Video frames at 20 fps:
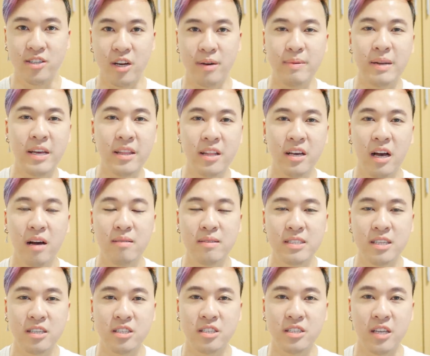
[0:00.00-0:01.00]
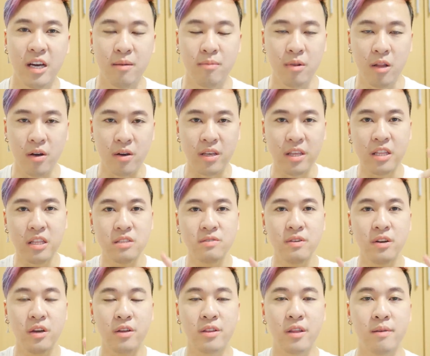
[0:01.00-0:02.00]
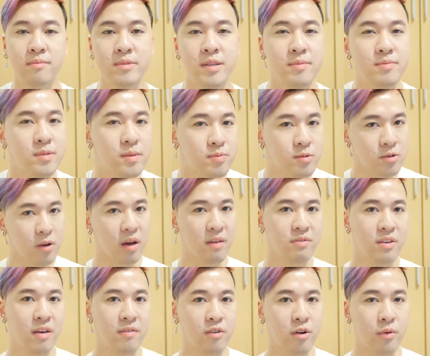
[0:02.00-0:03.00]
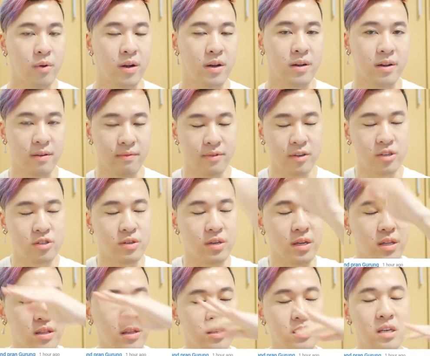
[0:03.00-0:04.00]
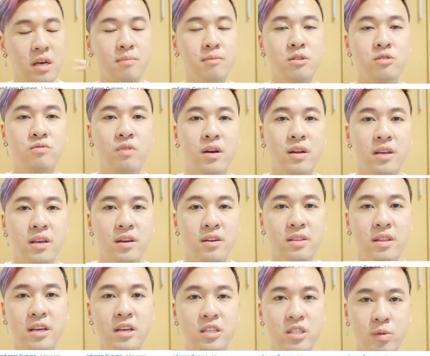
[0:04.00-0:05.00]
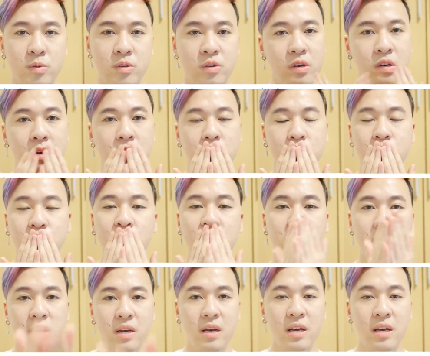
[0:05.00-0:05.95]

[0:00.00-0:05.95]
Drop it down in the comment section down below. Give this video a thumbs up. Subscribe if you haven't already. And I'm featuring this comment right here. Thank you so much for your time.